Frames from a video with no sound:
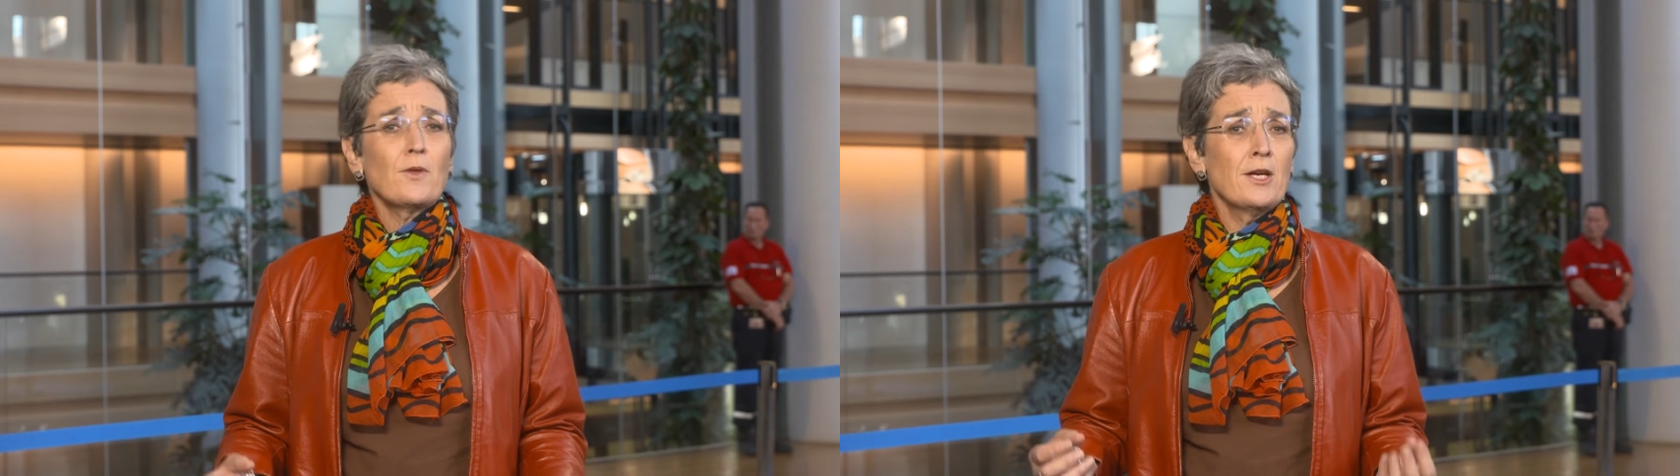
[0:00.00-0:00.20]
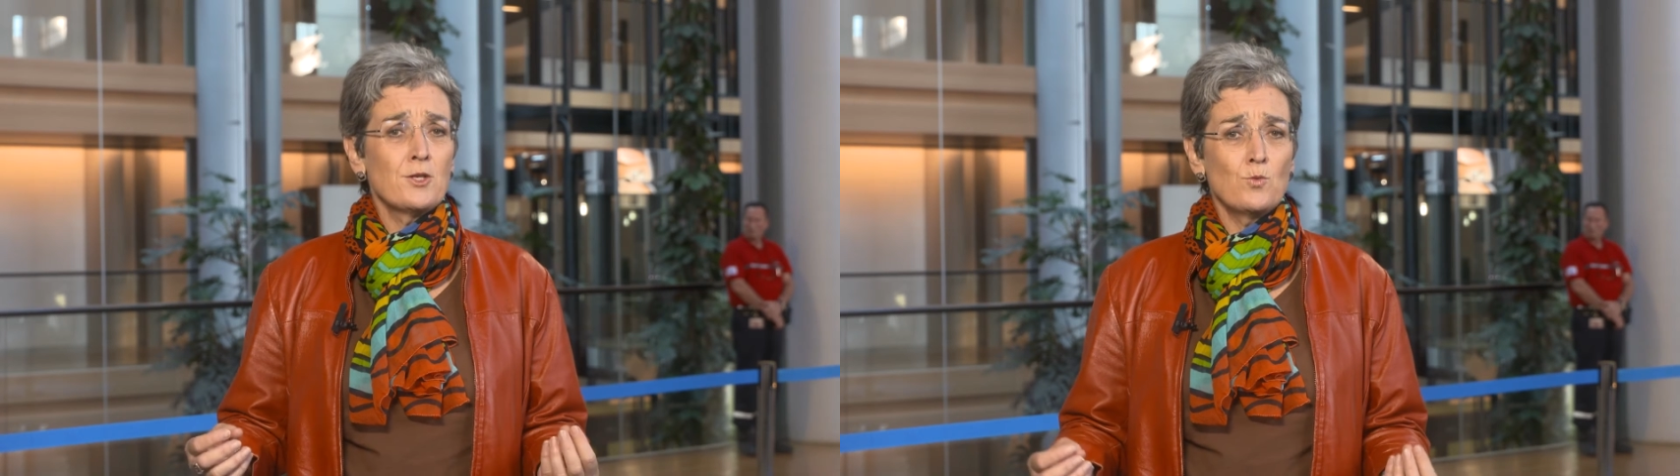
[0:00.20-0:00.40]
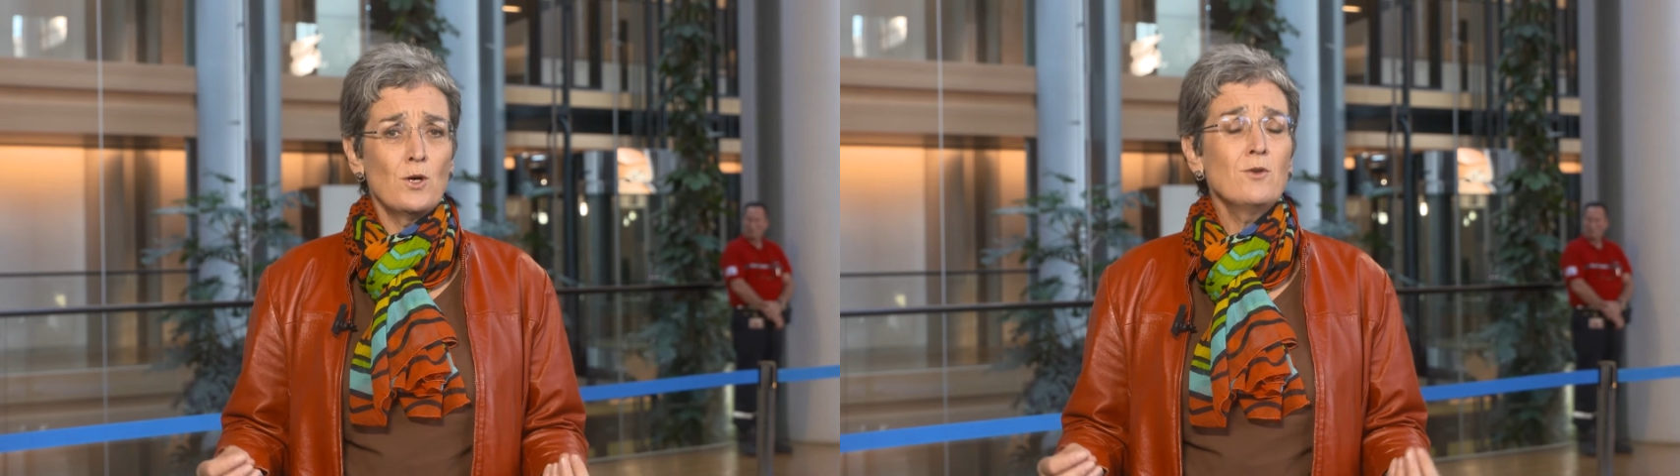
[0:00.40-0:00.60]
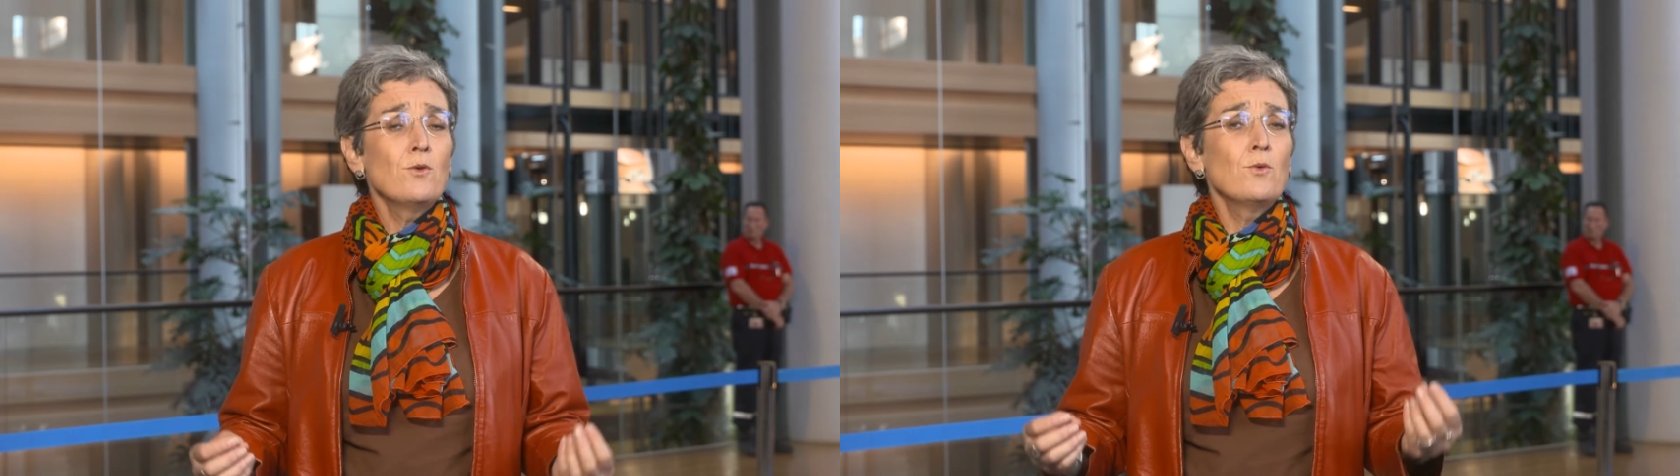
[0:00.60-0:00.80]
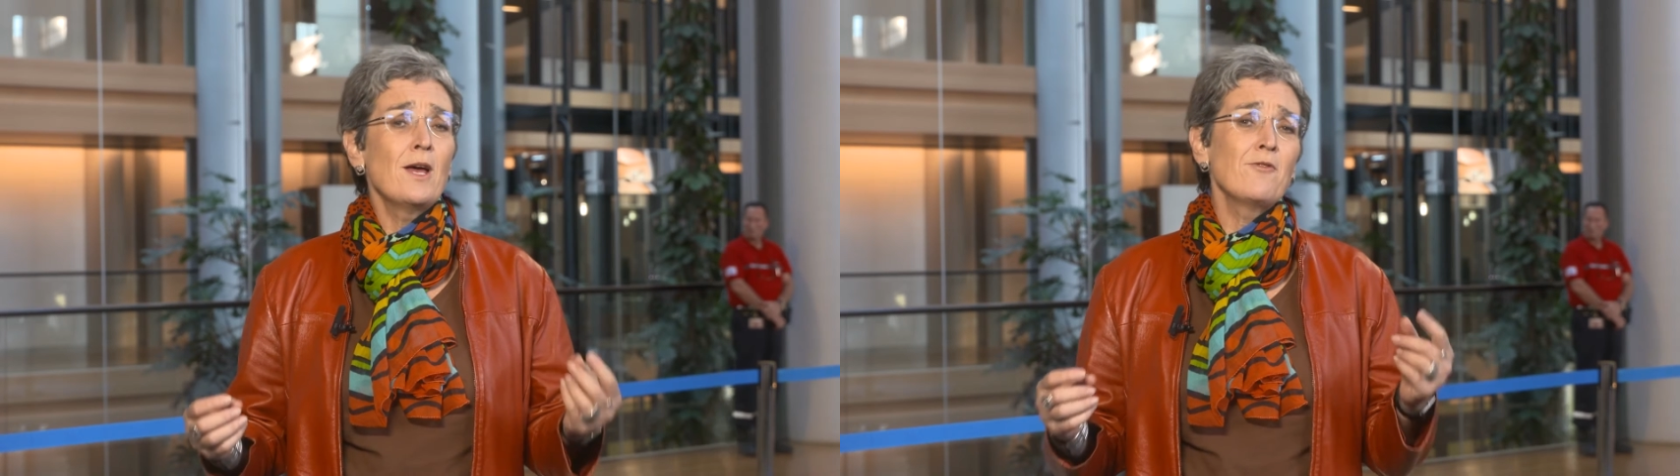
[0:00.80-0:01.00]
is one
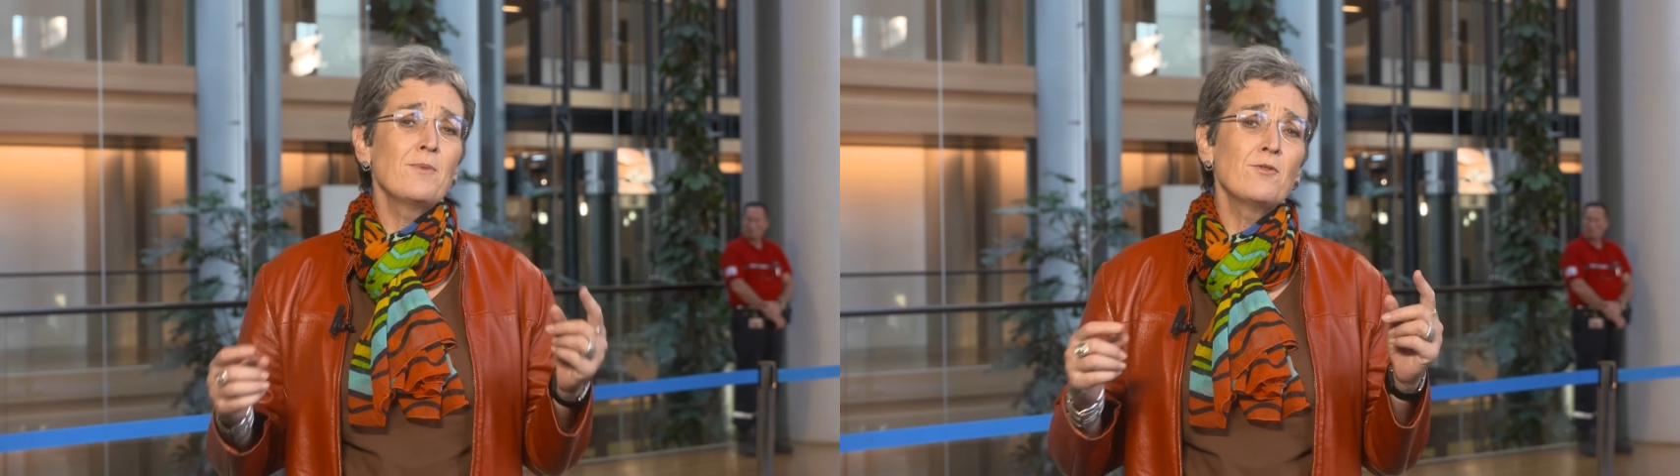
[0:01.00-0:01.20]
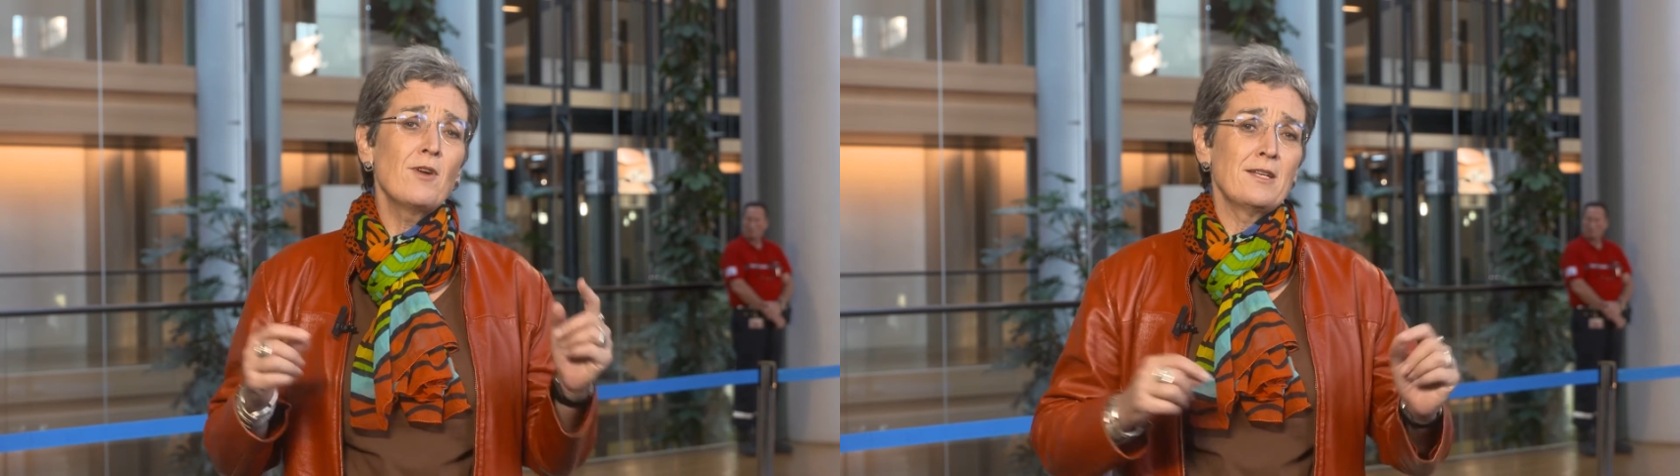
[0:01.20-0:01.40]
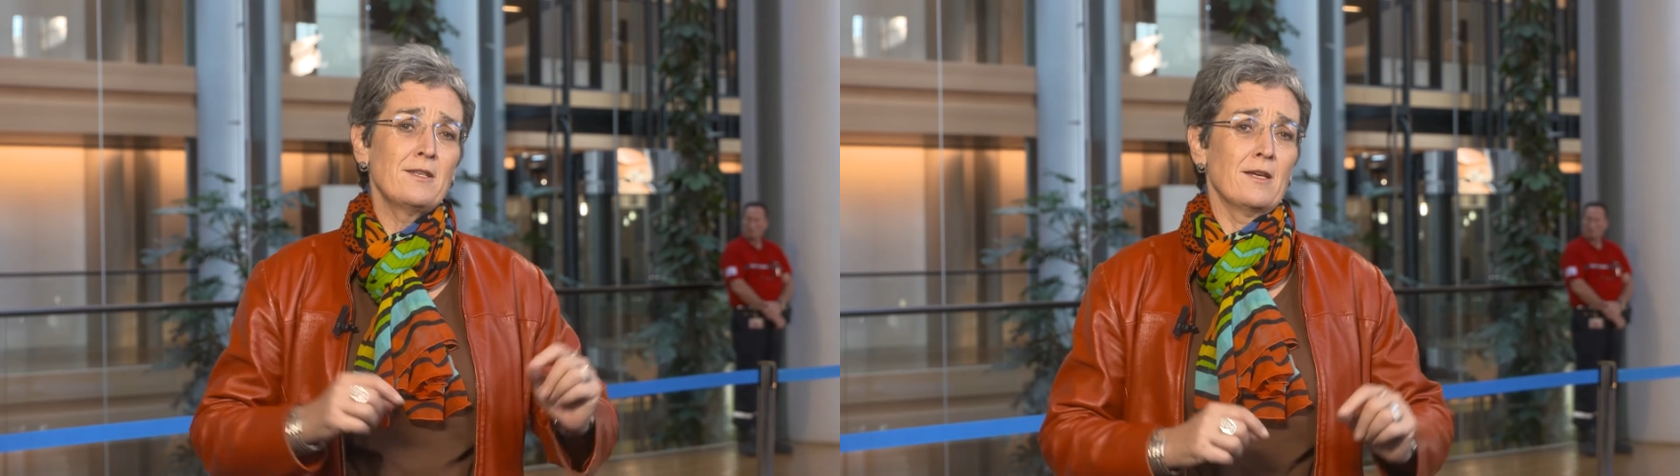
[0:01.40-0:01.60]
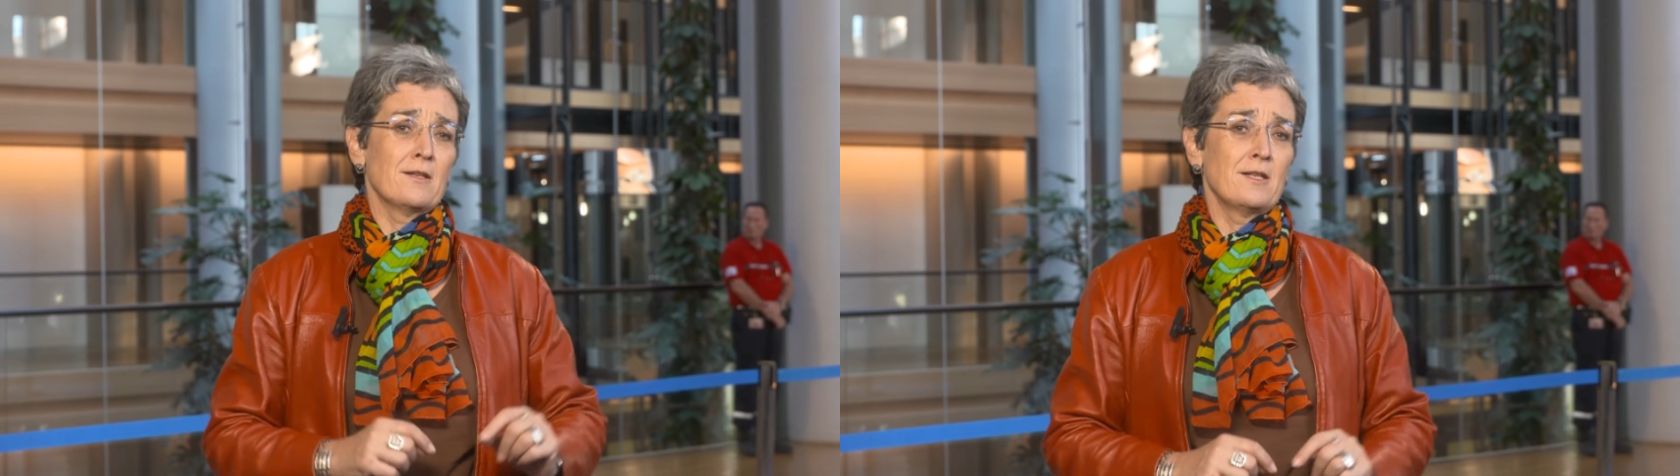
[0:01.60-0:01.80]
we have been renting